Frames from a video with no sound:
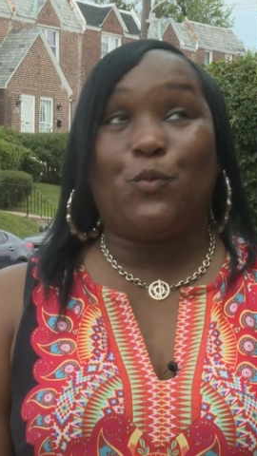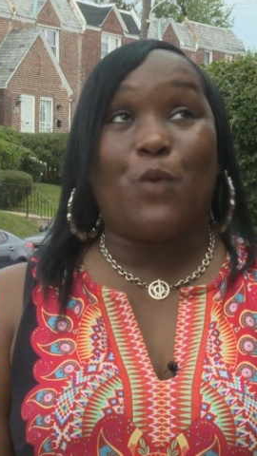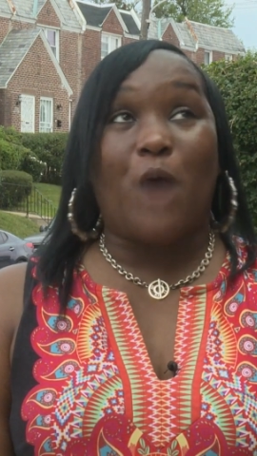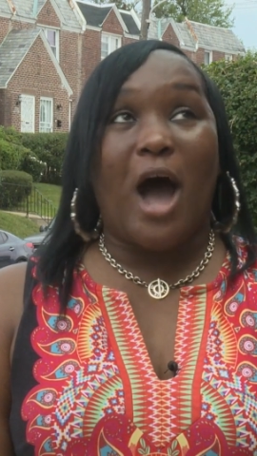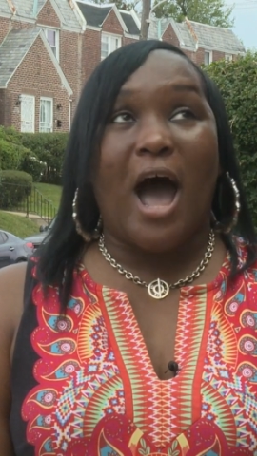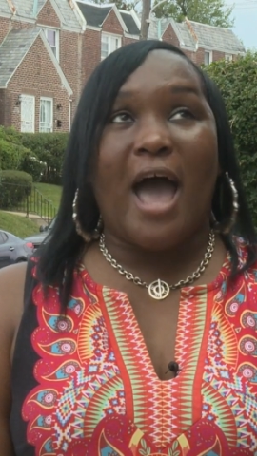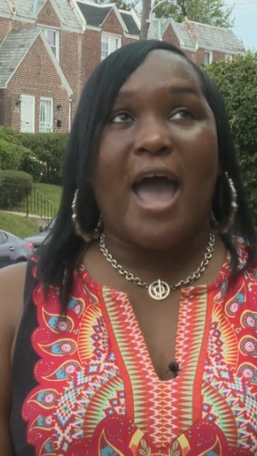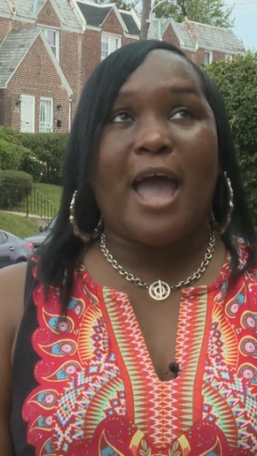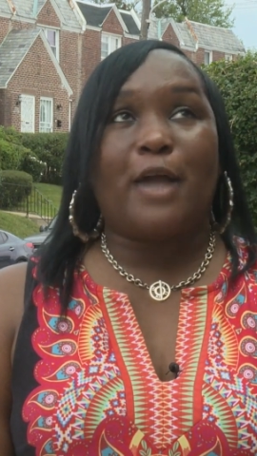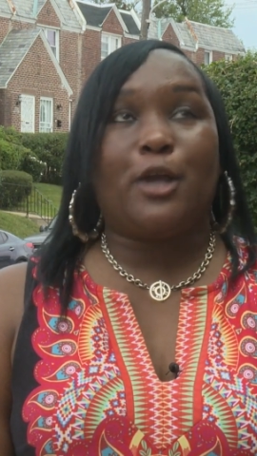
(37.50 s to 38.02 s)

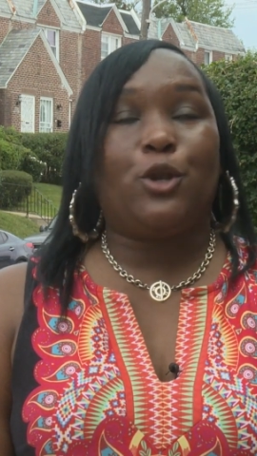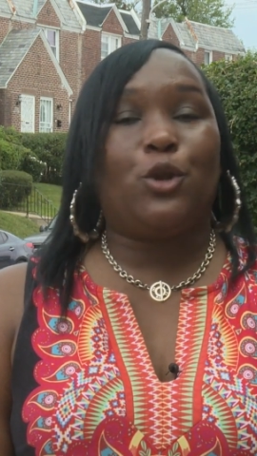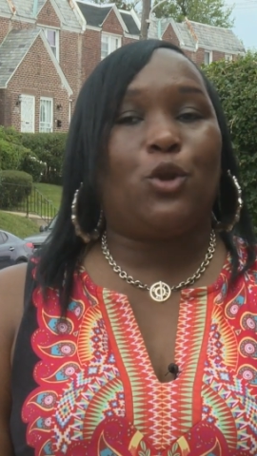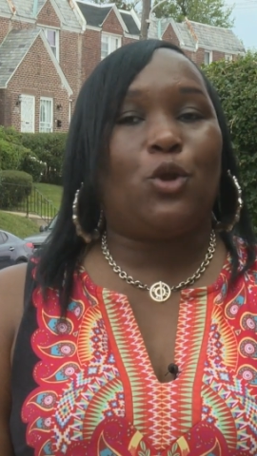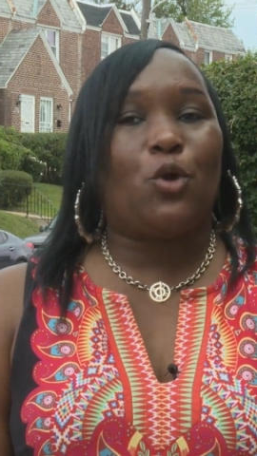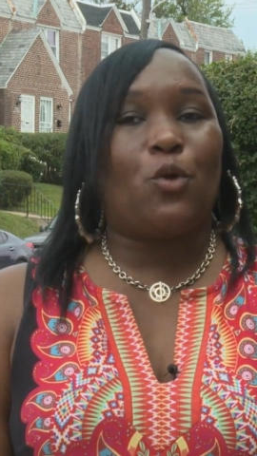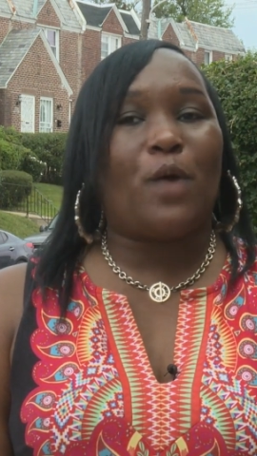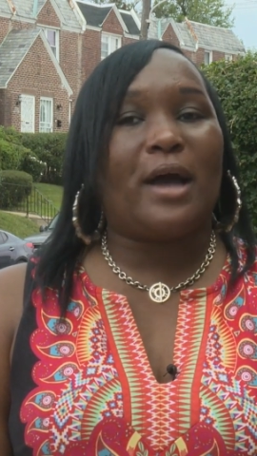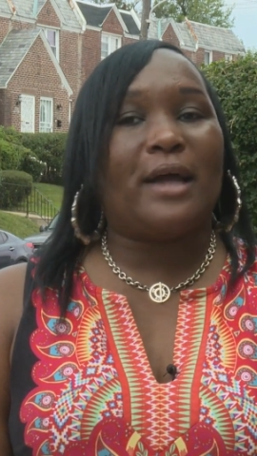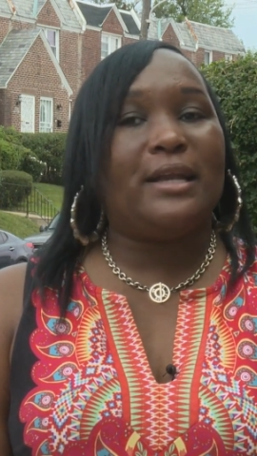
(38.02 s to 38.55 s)
I had
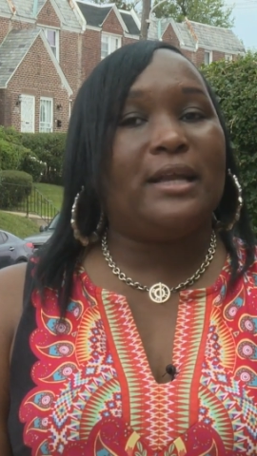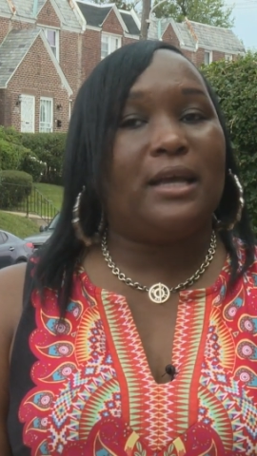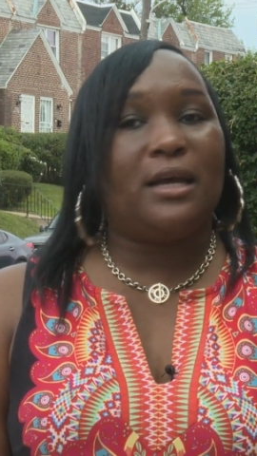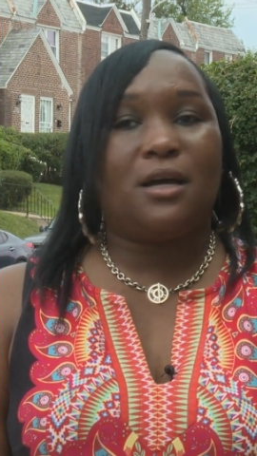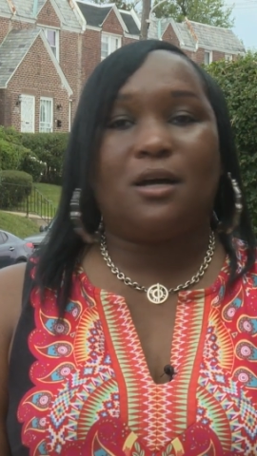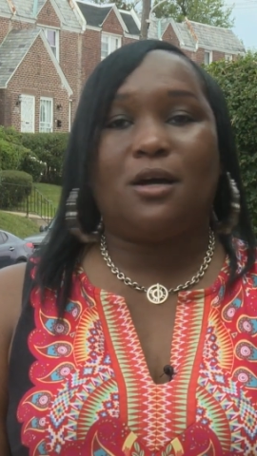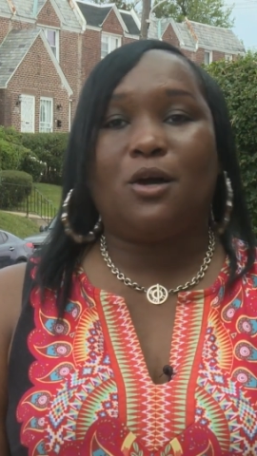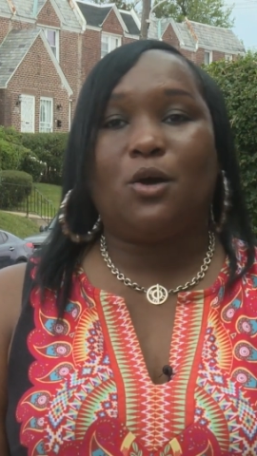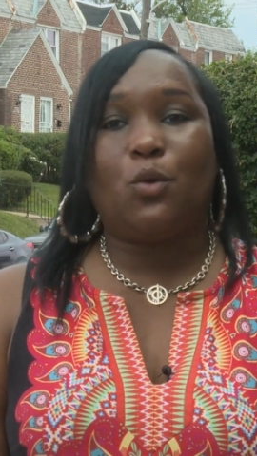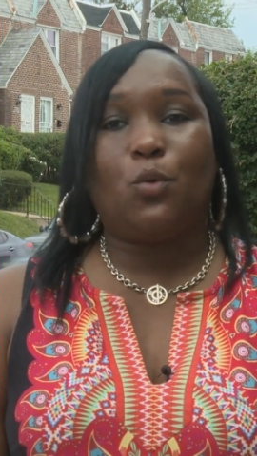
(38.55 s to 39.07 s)
no
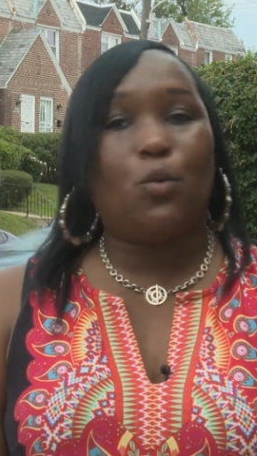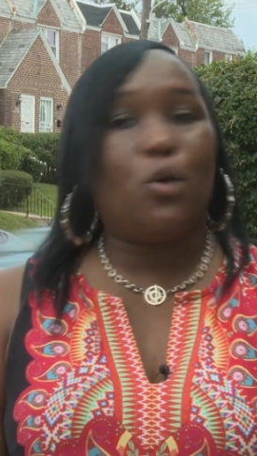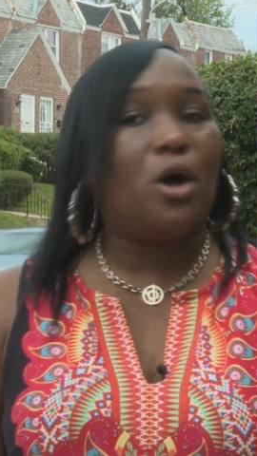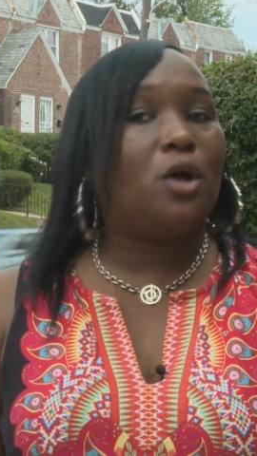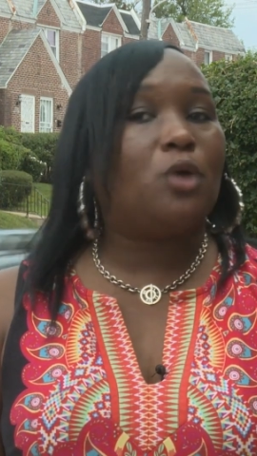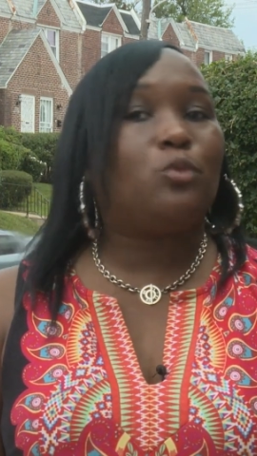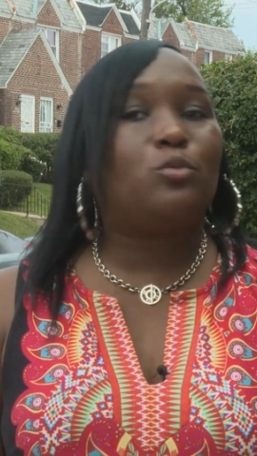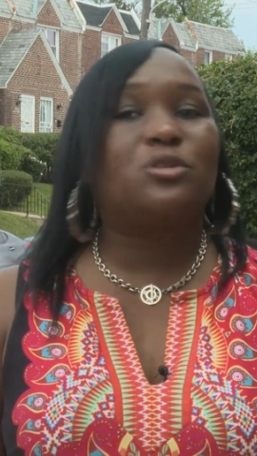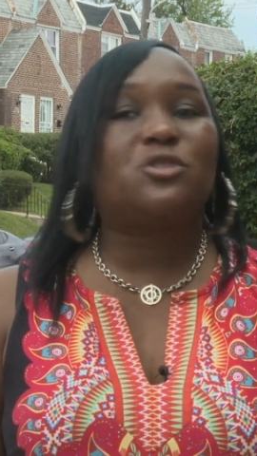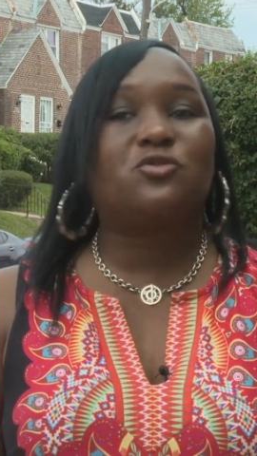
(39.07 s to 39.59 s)
idea
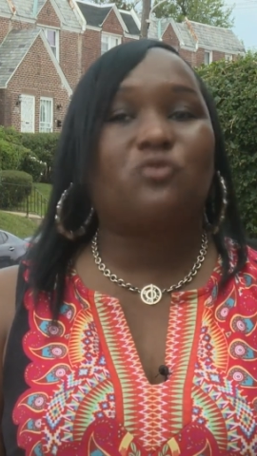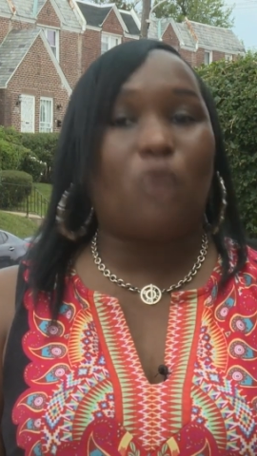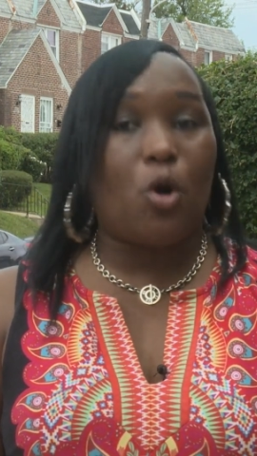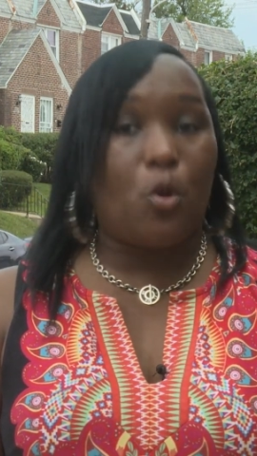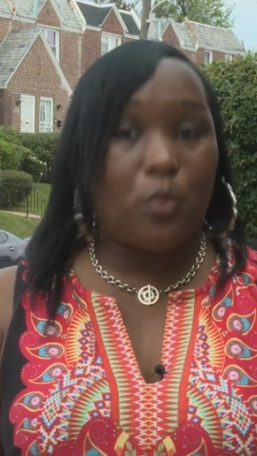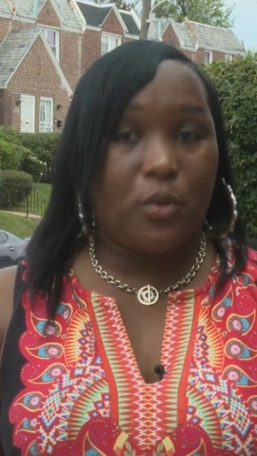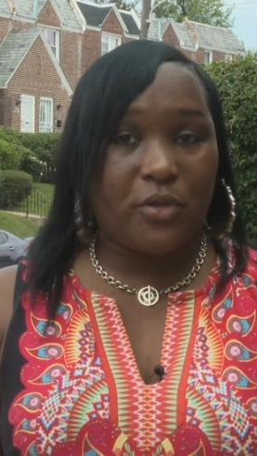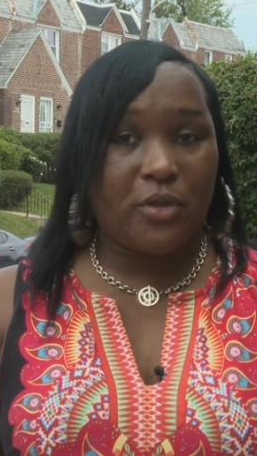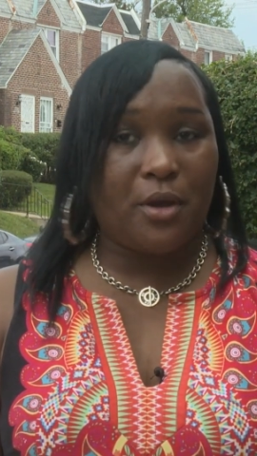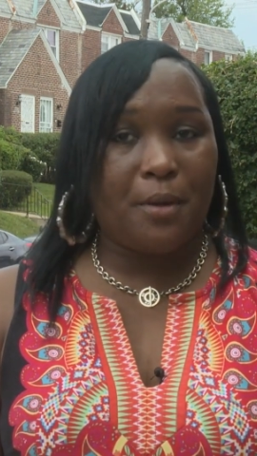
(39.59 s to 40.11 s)
what was
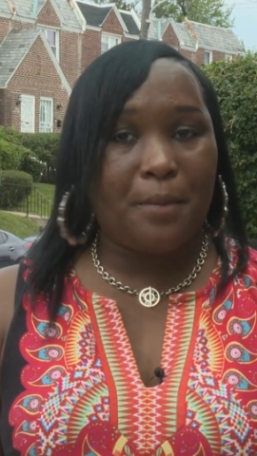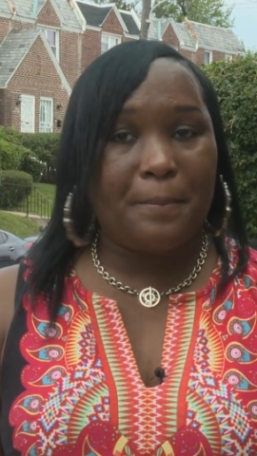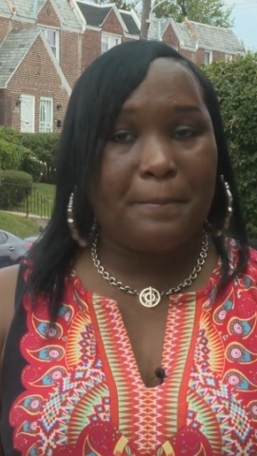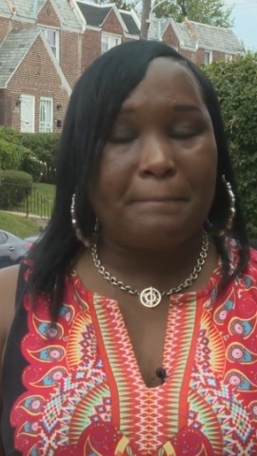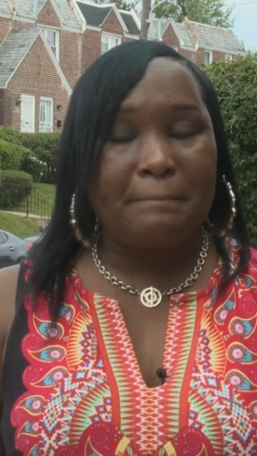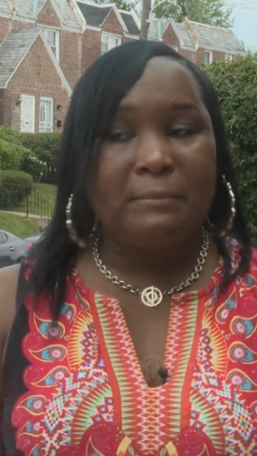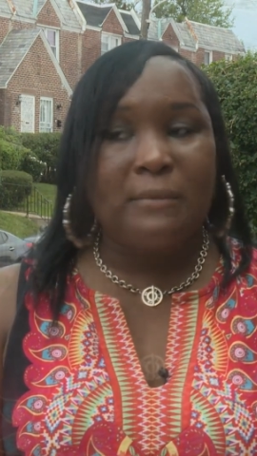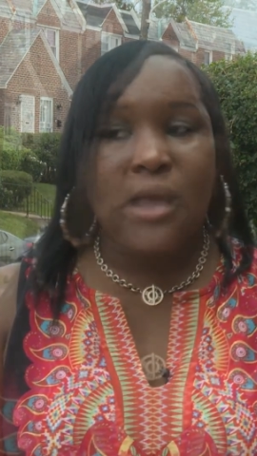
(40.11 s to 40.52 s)
wrong with him.